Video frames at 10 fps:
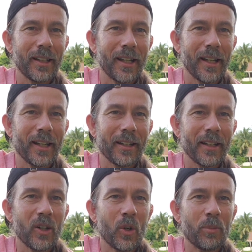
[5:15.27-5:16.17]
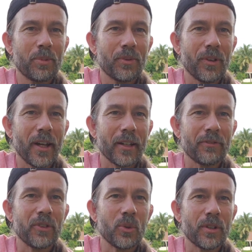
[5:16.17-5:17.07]
And I hope that a
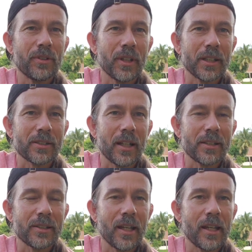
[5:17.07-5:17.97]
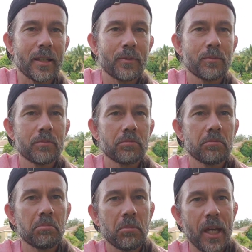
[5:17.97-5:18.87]
few of the things that I say
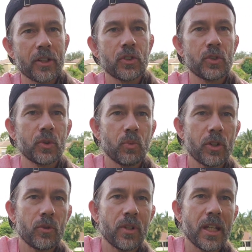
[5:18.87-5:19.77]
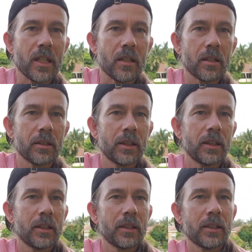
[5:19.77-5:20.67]
match what you need,
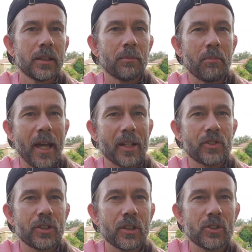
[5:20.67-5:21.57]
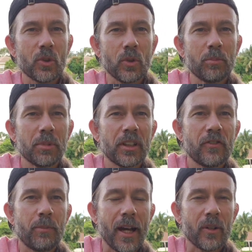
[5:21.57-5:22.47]
match a certain
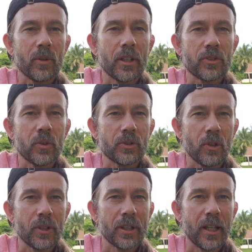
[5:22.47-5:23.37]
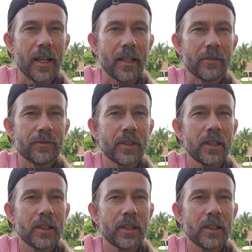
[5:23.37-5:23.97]
belief pattern that you're starting to have.